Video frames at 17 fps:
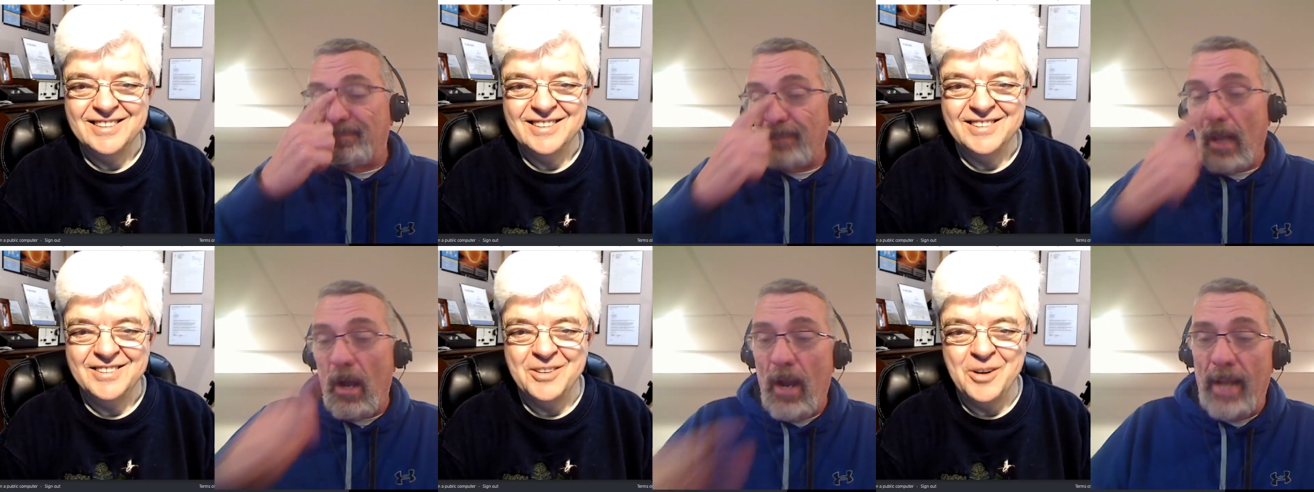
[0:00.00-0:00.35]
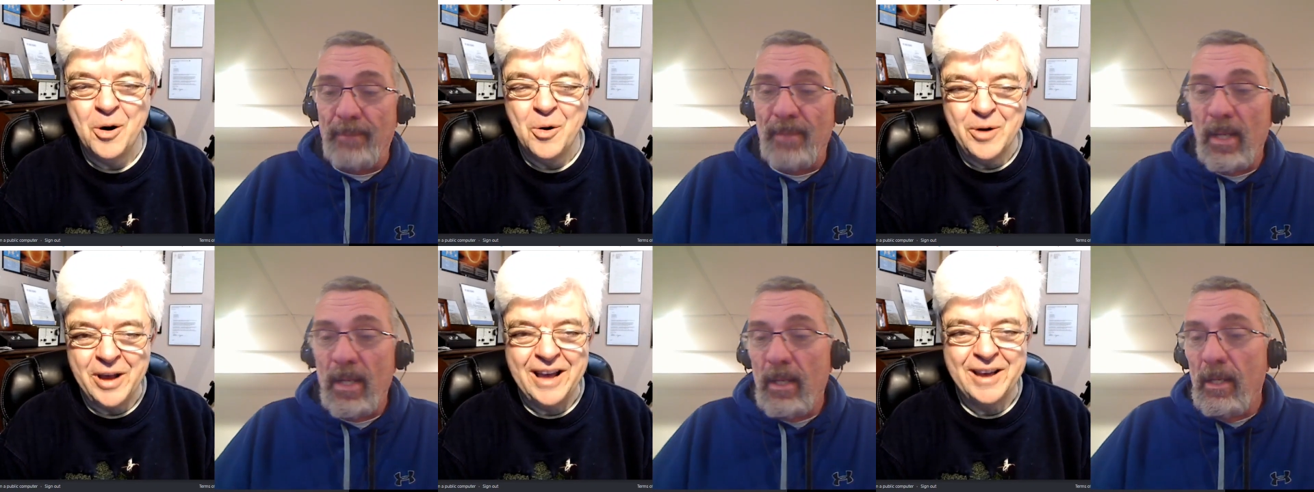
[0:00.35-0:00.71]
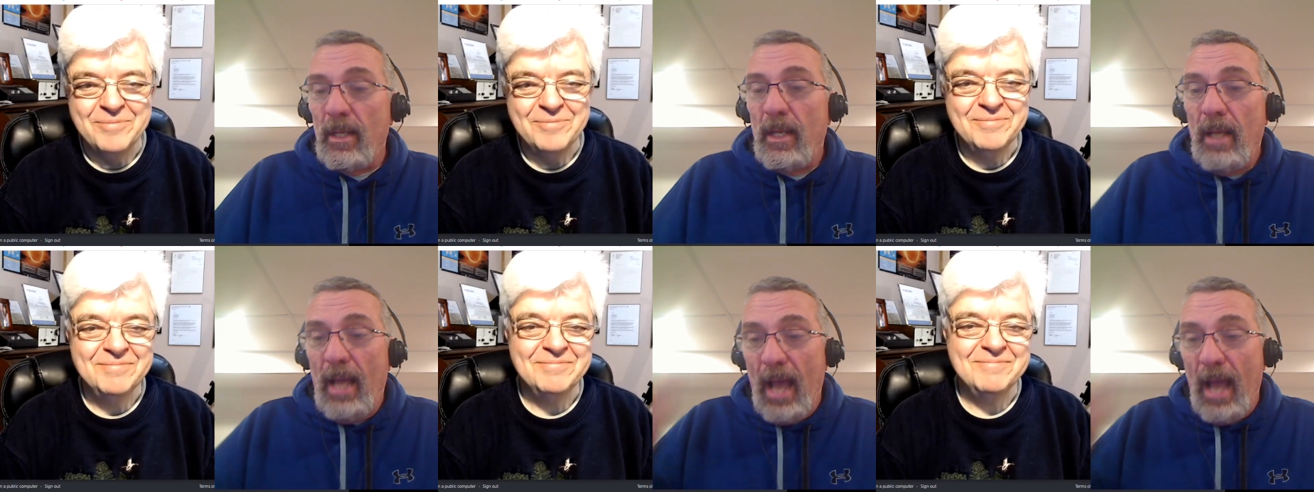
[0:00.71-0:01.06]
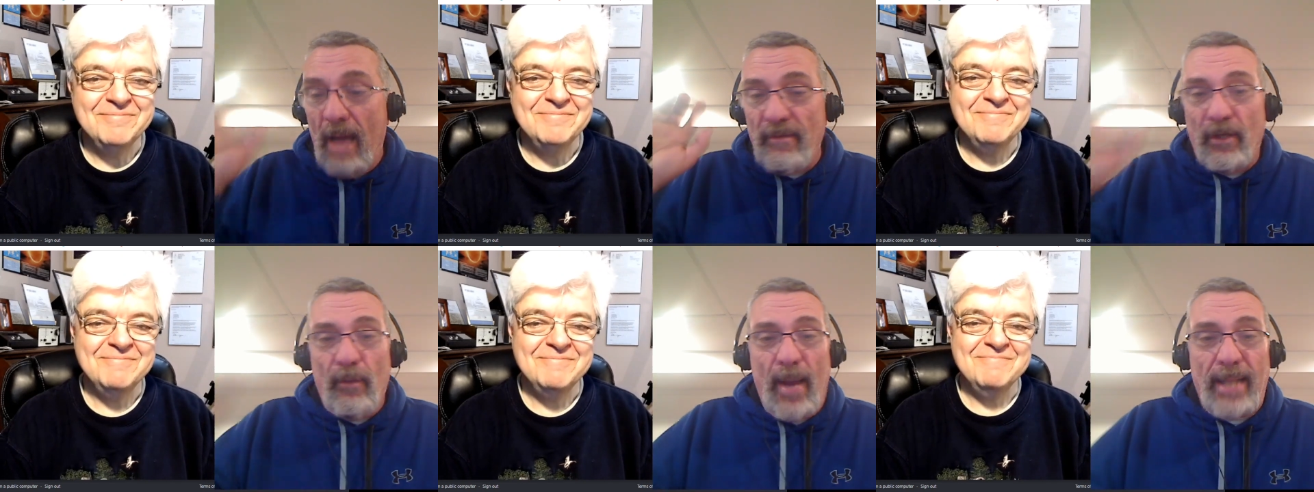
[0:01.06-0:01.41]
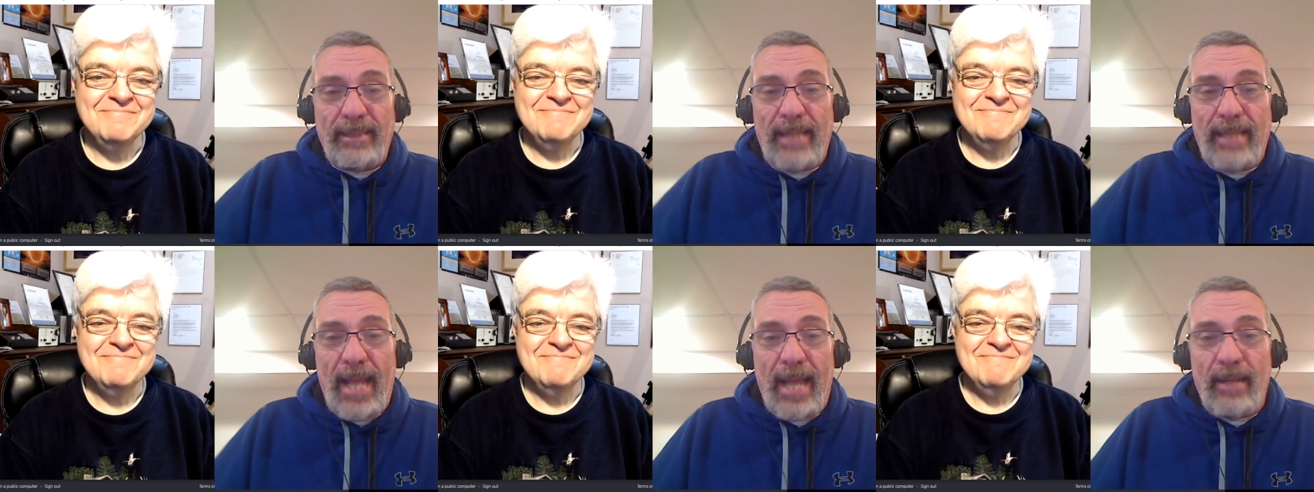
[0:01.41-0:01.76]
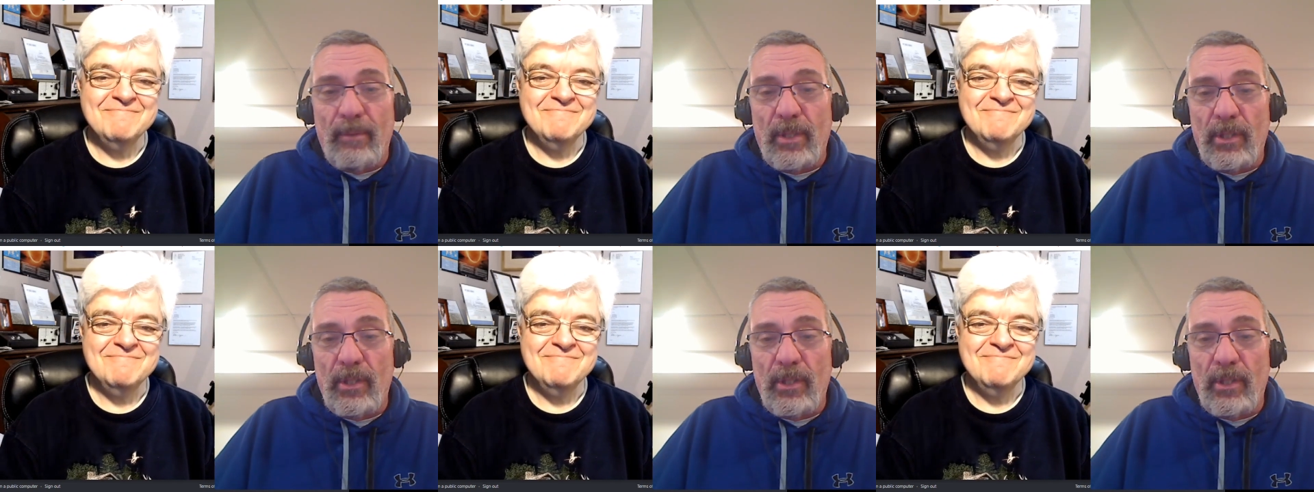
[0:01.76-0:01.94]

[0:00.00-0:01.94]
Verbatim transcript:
Speaker 1: All right. Okay. Have a great day.